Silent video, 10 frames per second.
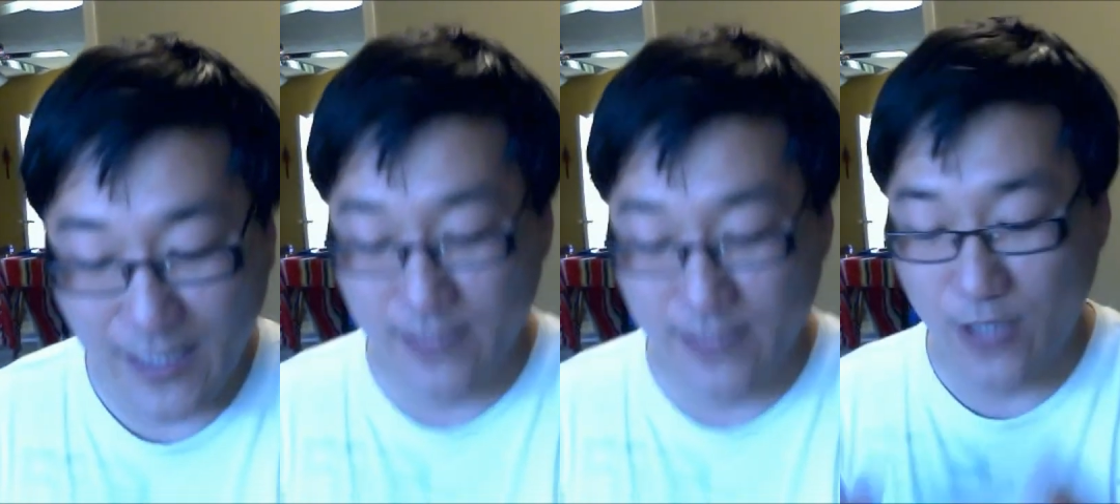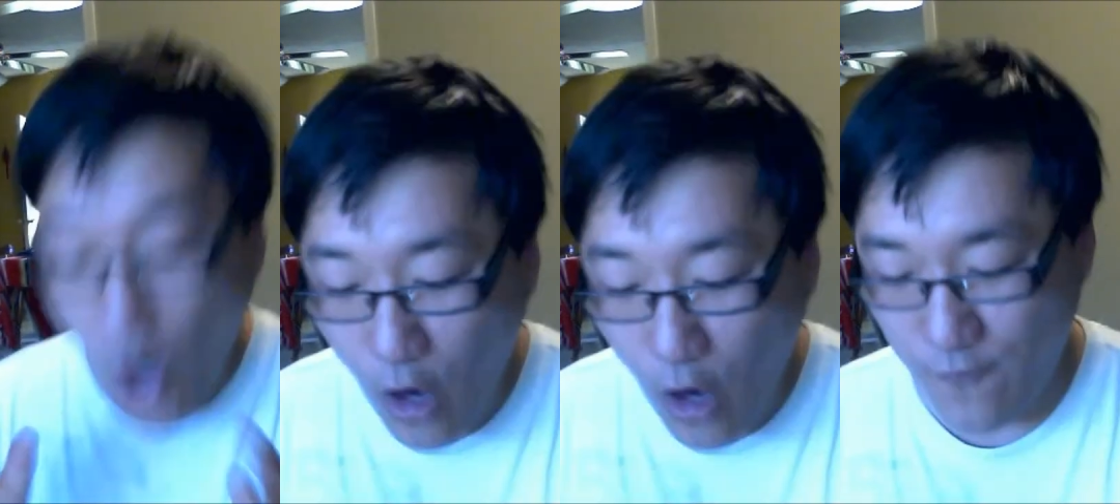It's
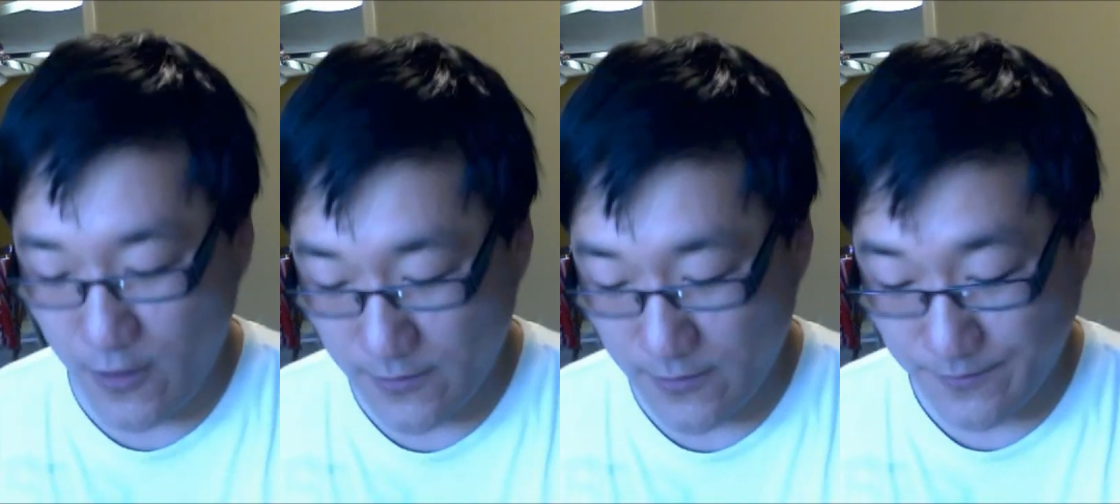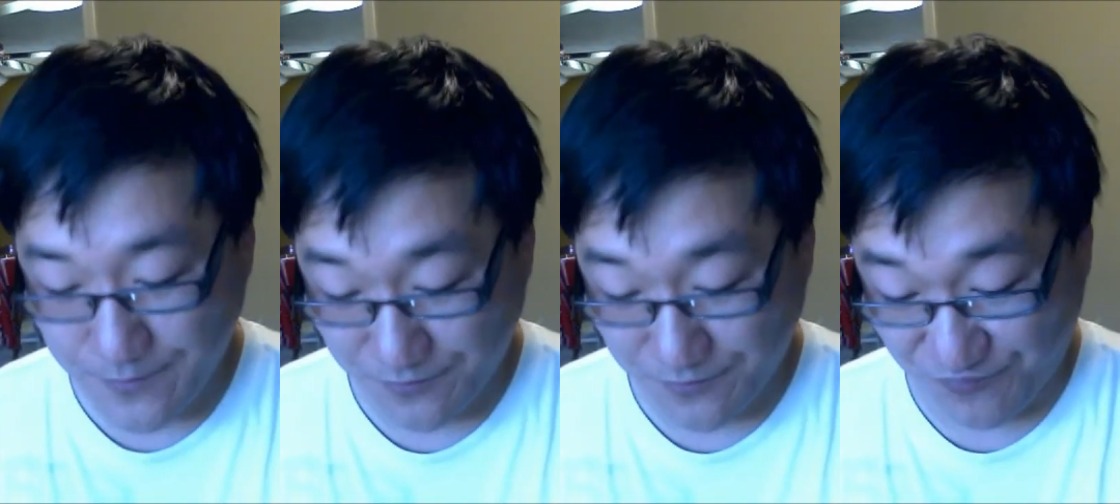over.
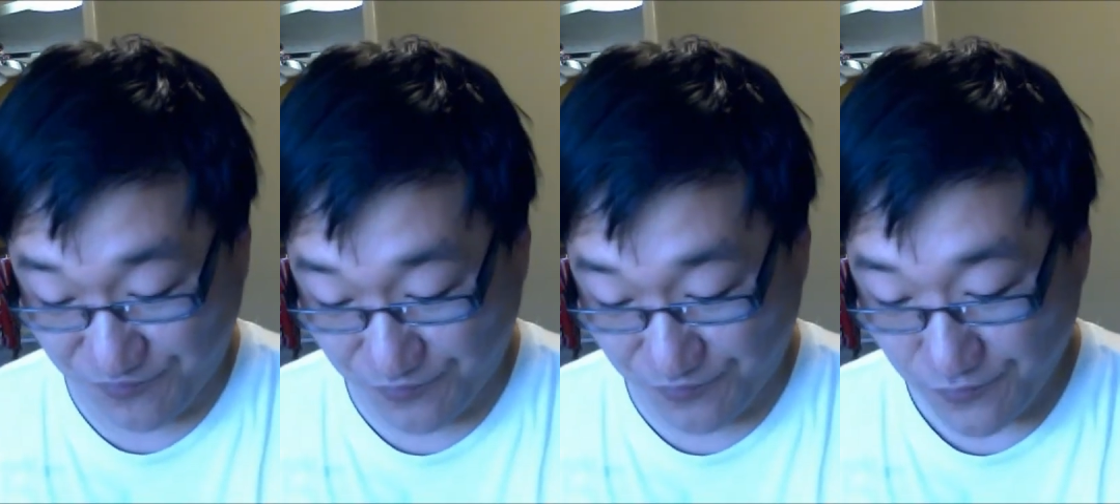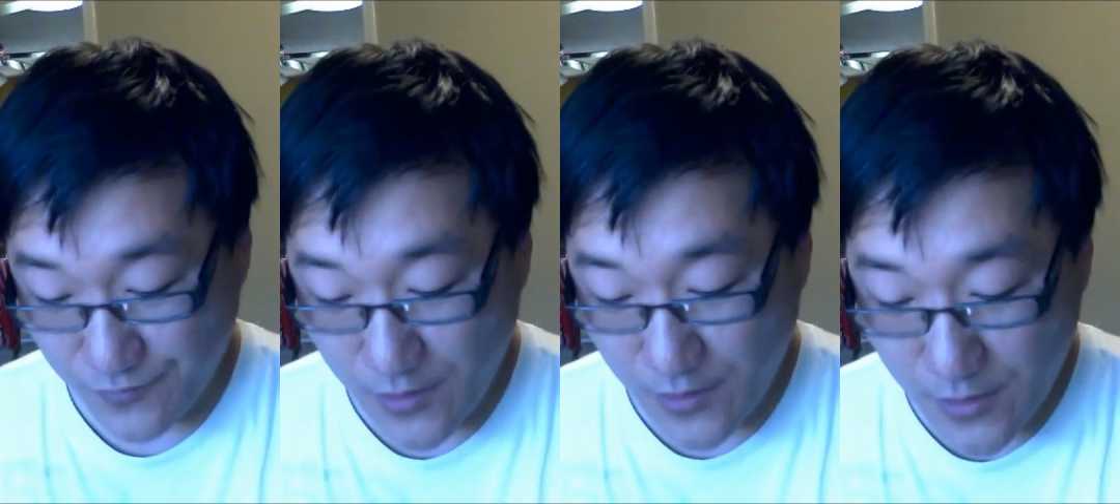
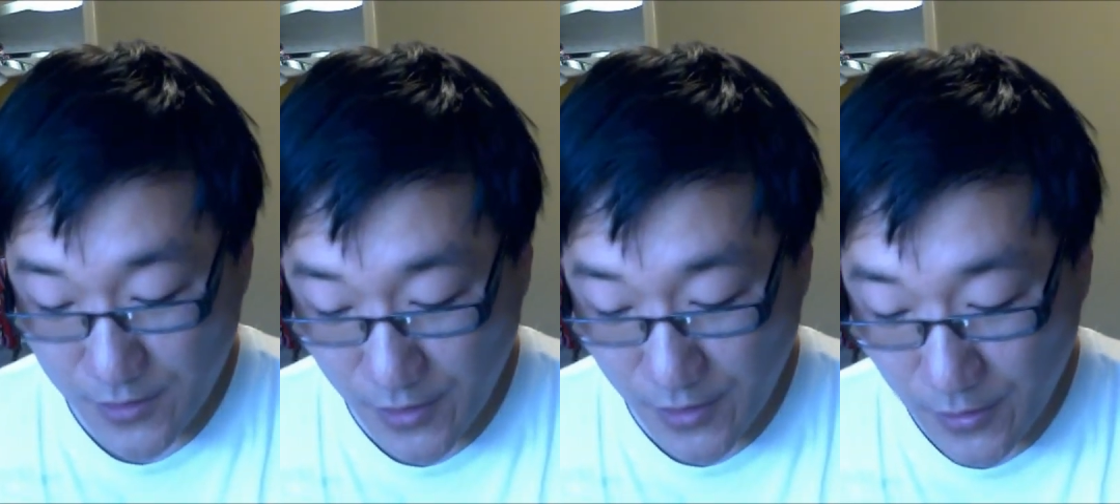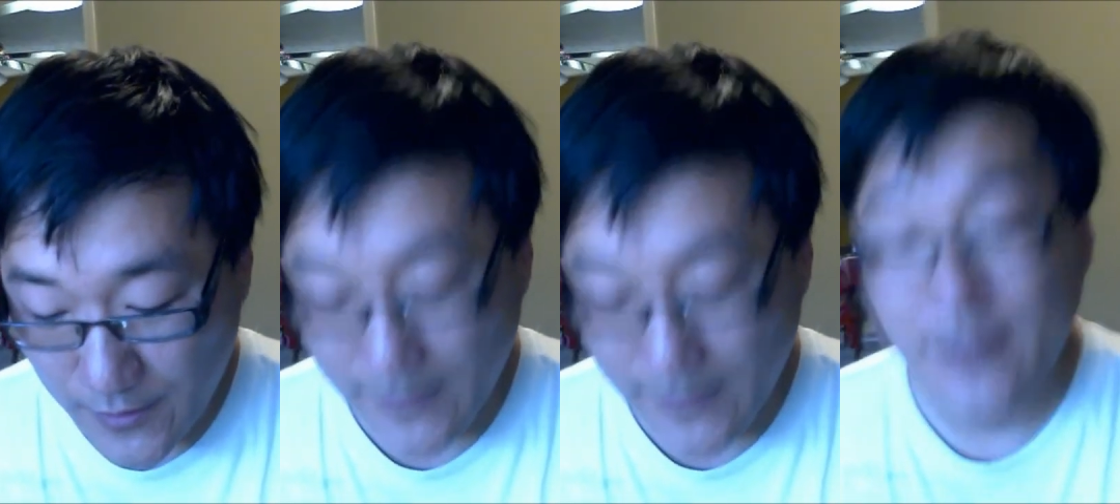You know,